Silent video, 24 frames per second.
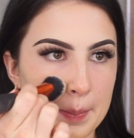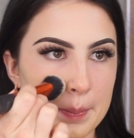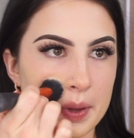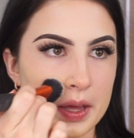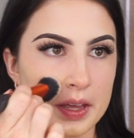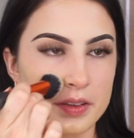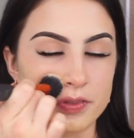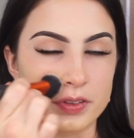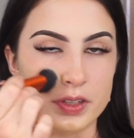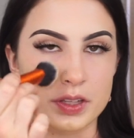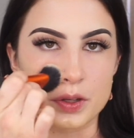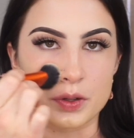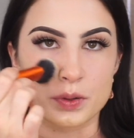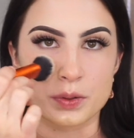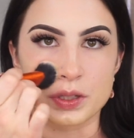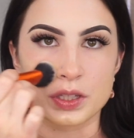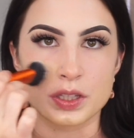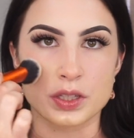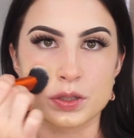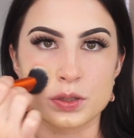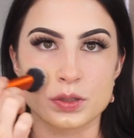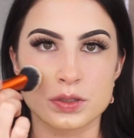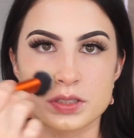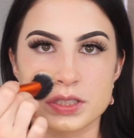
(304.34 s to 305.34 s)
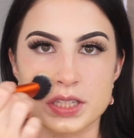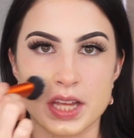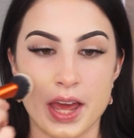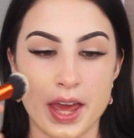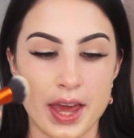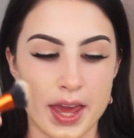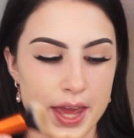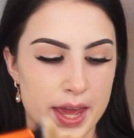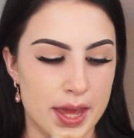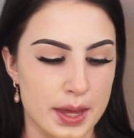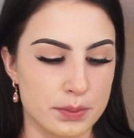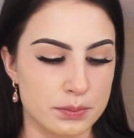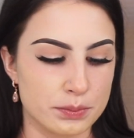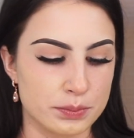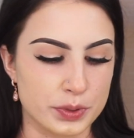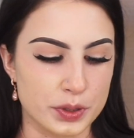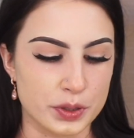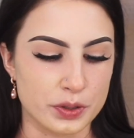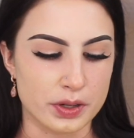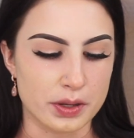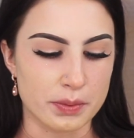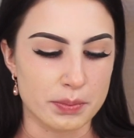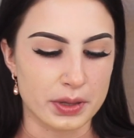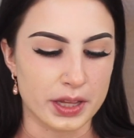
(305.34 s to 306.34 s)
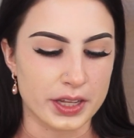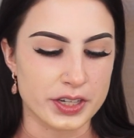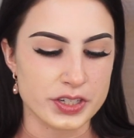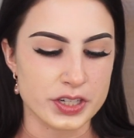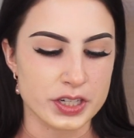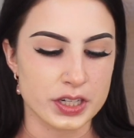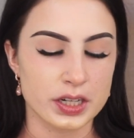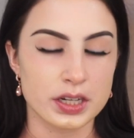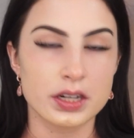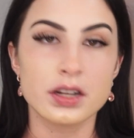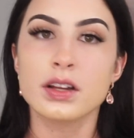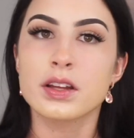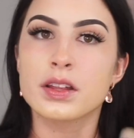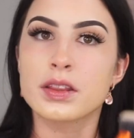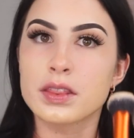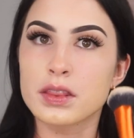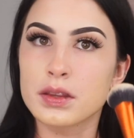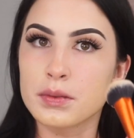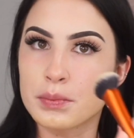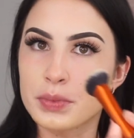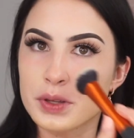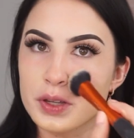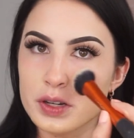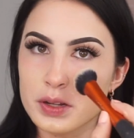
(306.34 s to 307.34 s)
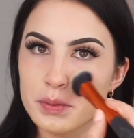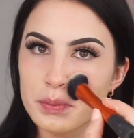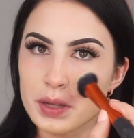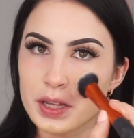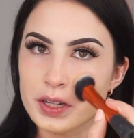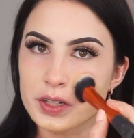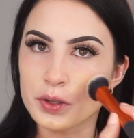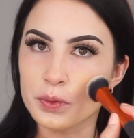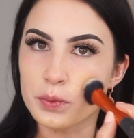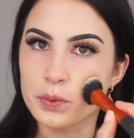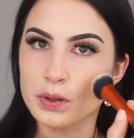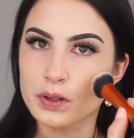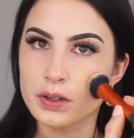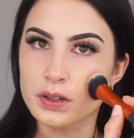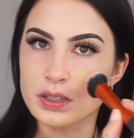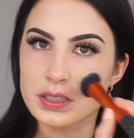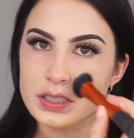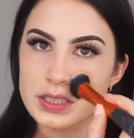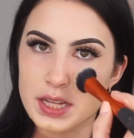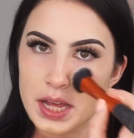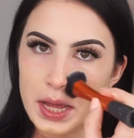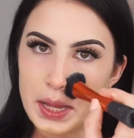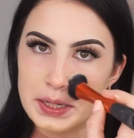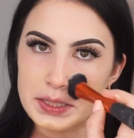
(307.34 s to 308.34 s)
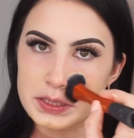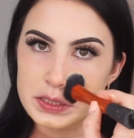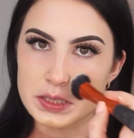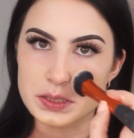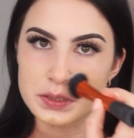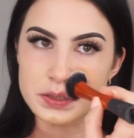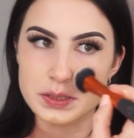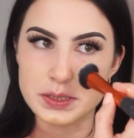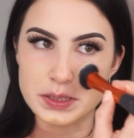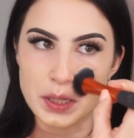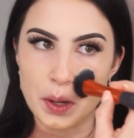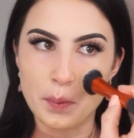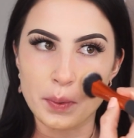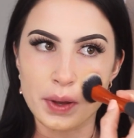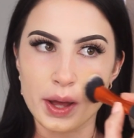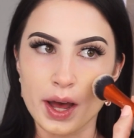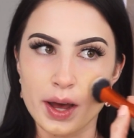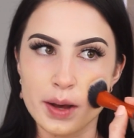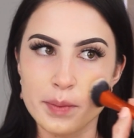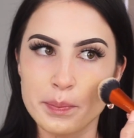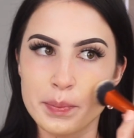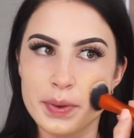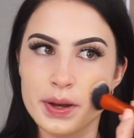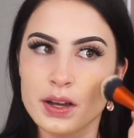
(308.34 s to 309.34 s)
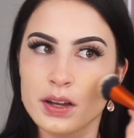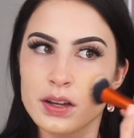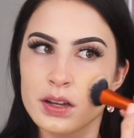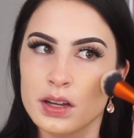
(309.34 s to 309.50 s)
If you use a beauty blender, the beauty blender will tend to soak up